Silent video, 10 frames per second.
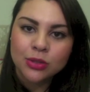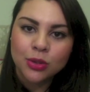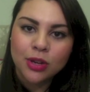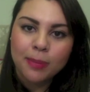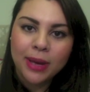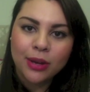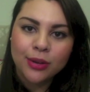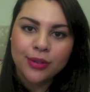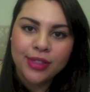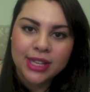talk
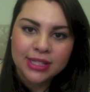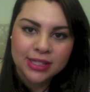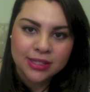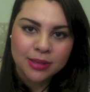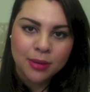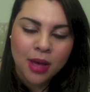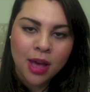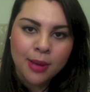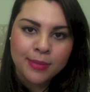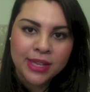about this um,